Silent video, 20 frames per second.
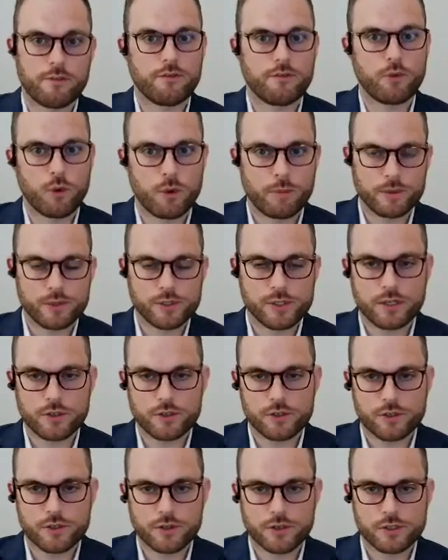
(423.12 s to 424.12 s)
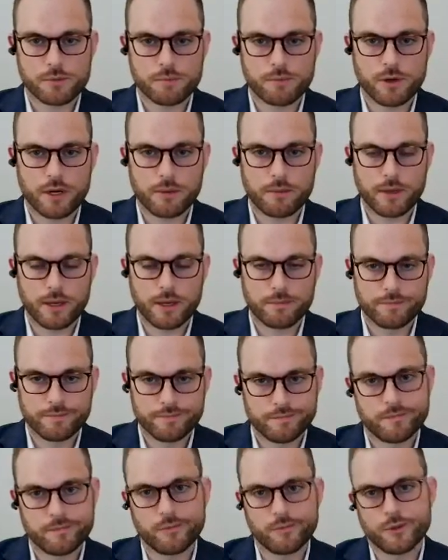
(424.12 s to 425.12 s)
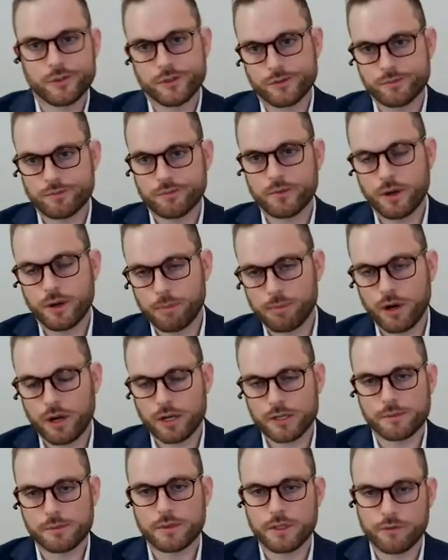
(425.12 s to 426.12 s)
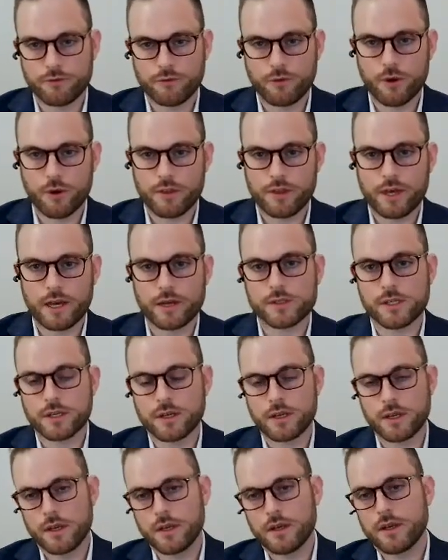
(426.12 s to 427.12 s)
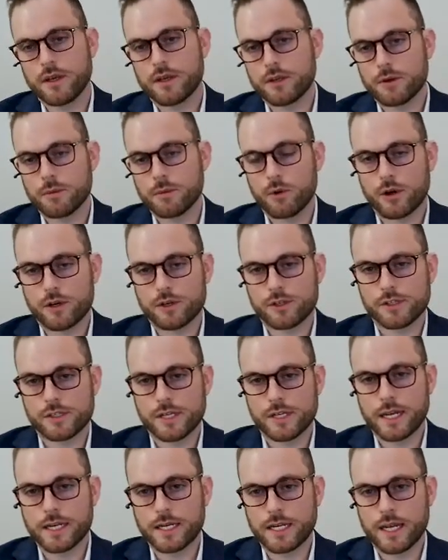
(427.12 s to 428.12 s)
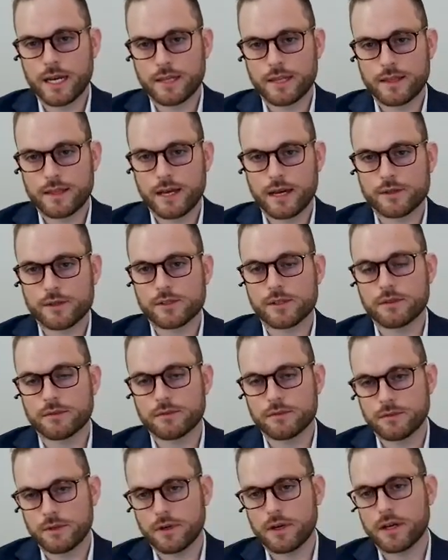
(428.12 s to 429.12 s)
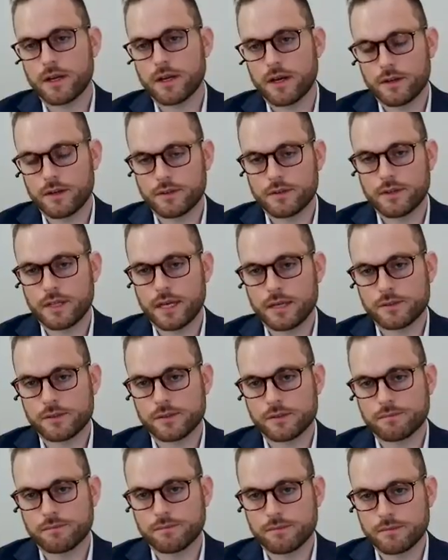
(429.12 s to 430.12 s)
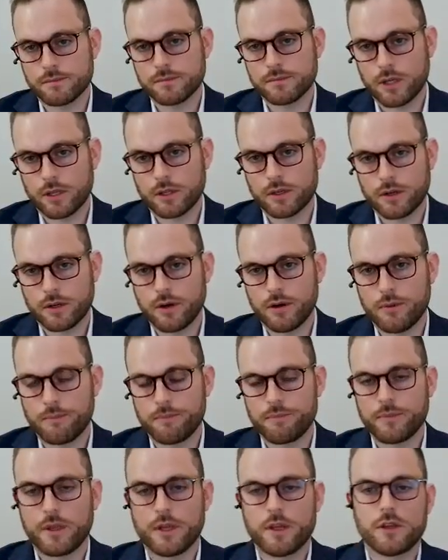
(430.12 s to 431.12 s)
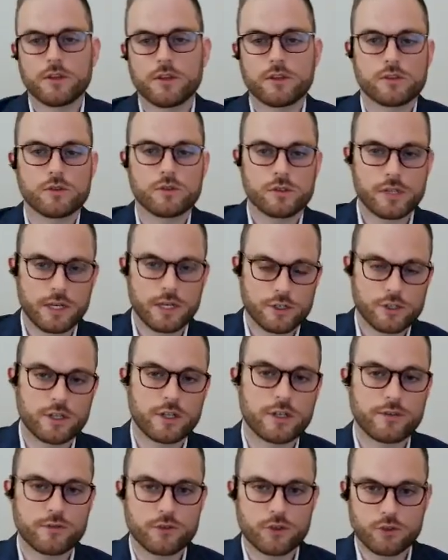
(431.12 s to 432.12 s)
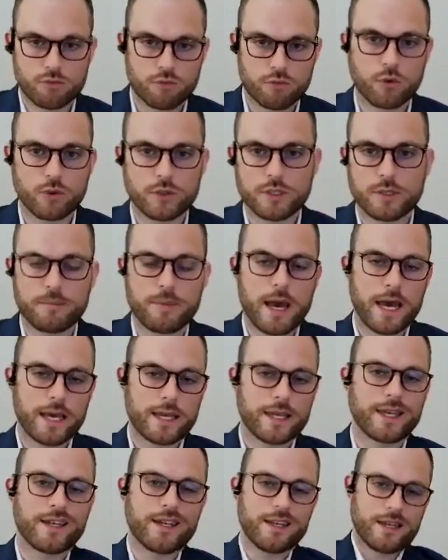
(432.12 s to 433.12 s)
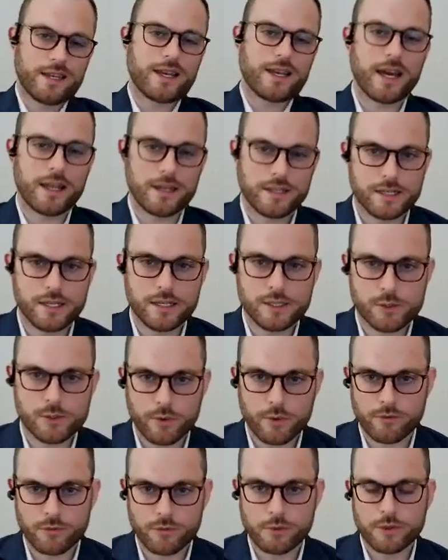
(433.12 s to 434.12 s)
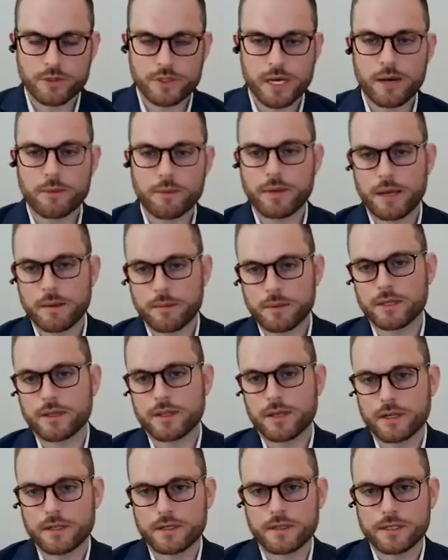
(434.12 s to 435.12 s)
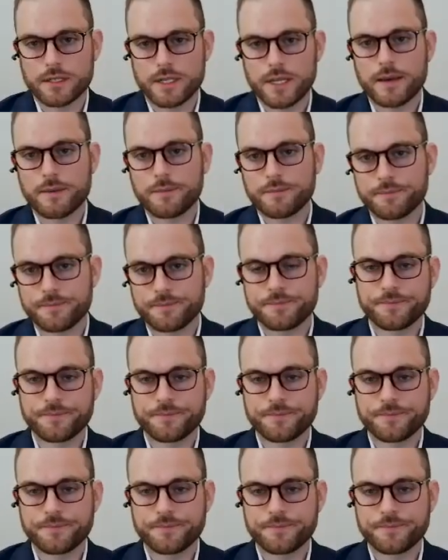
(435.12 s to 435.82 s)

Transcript: you have 4% insurance premium, which is approximately 4,000, your mortgage is 99,000 on a $100,000 home. So you essentially have just rolled it back in, and it kind of takes away from your down payment at the end of the day.